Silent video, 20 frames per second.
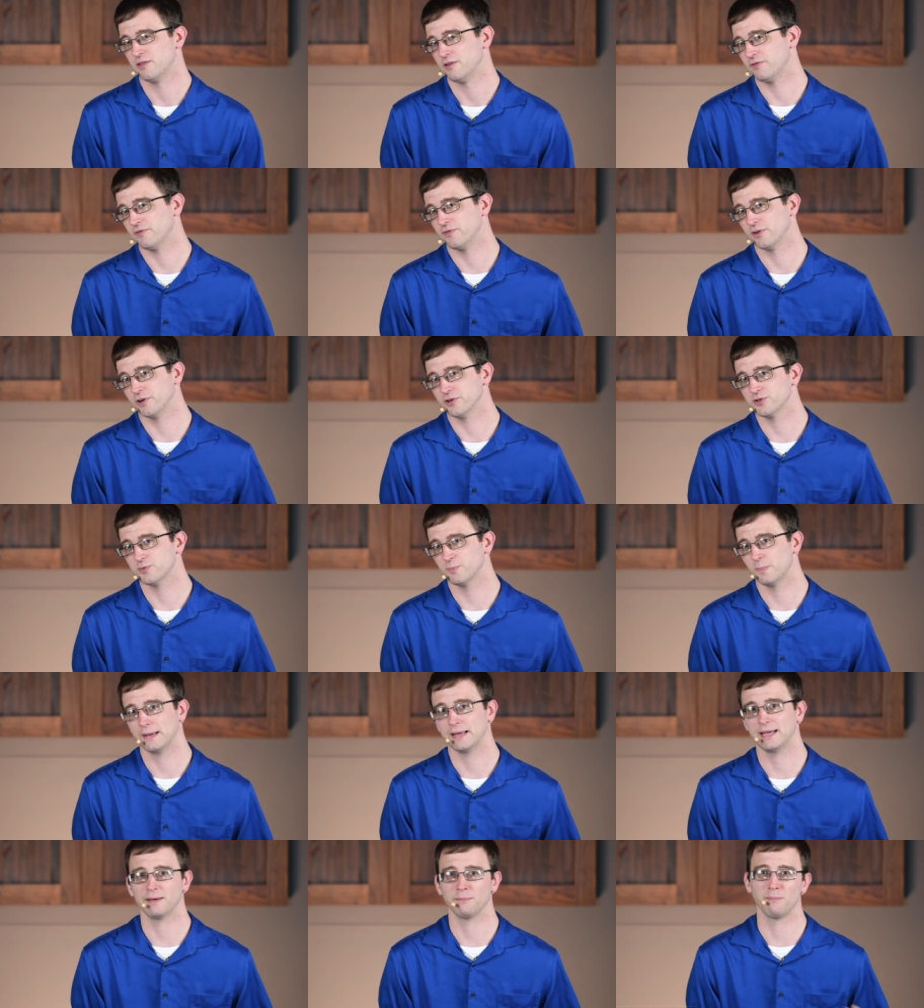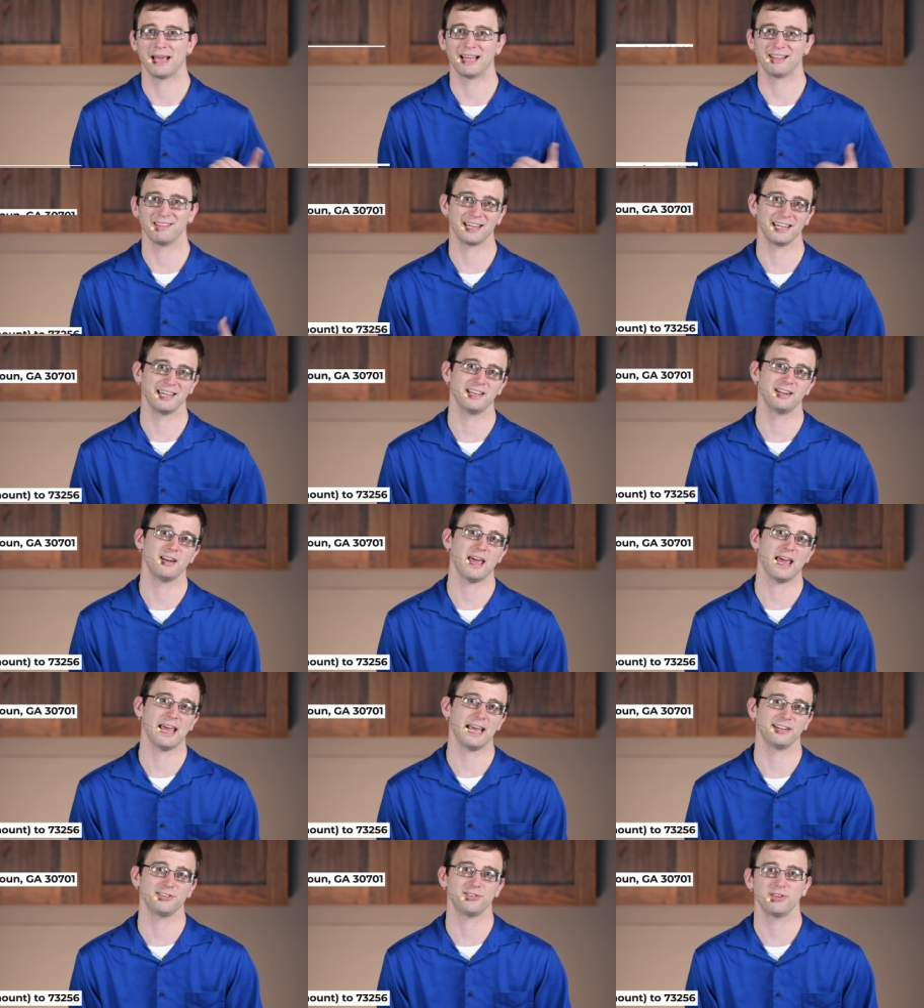The first being mailing in
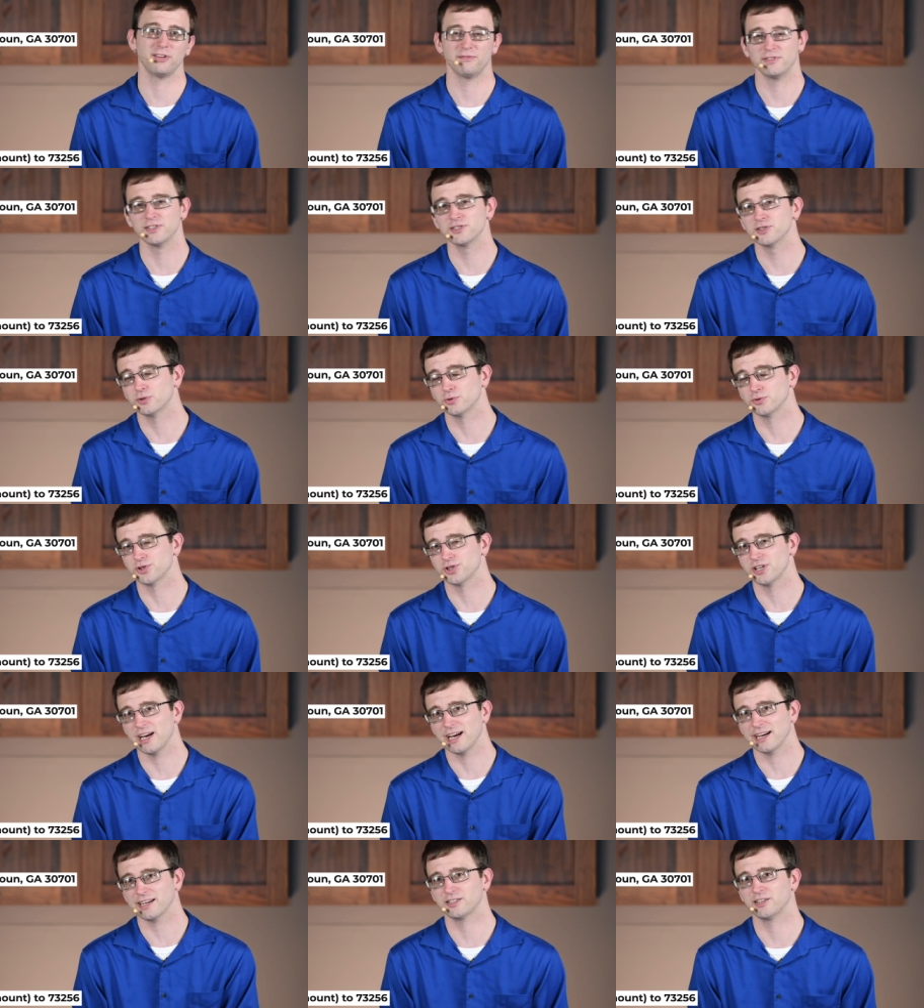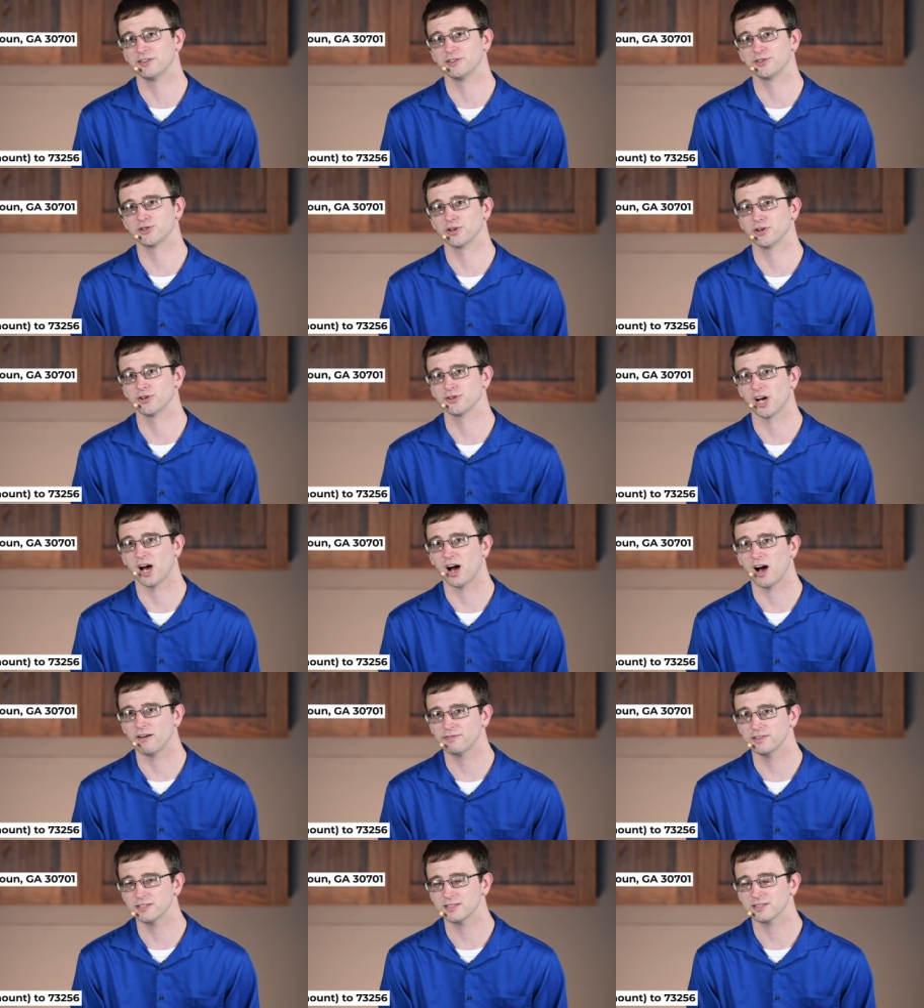a physical check to the church
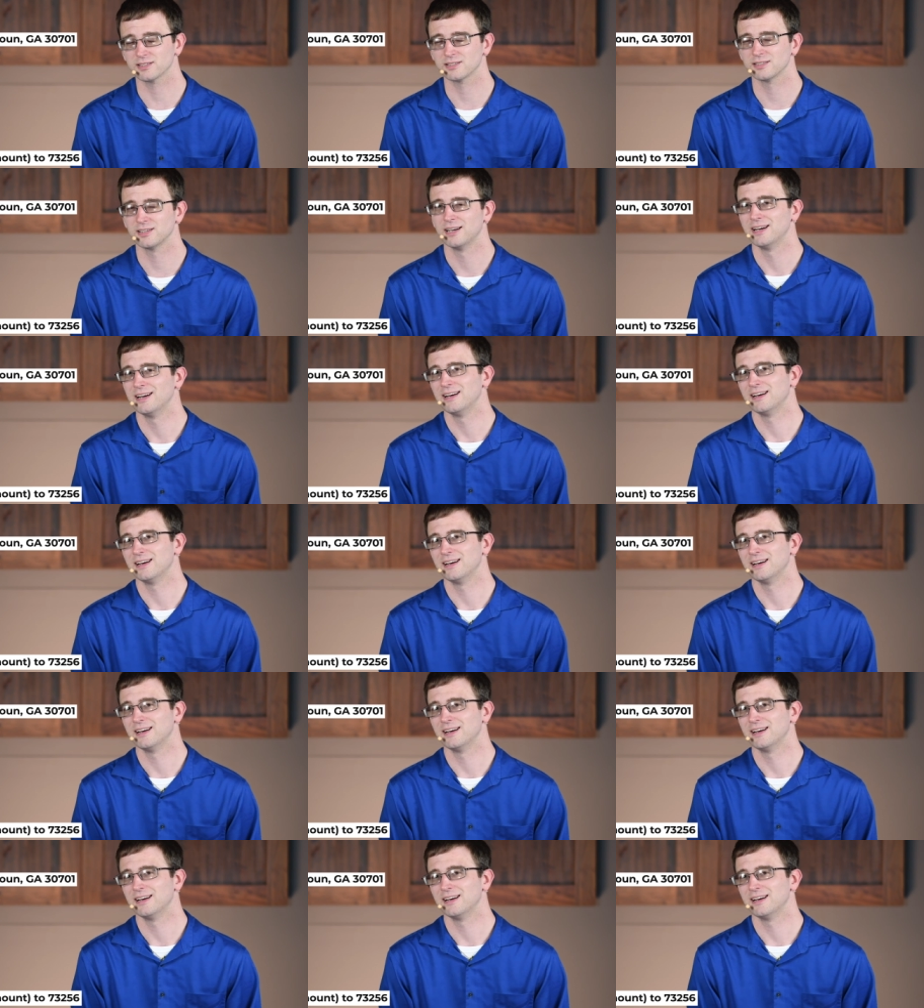office.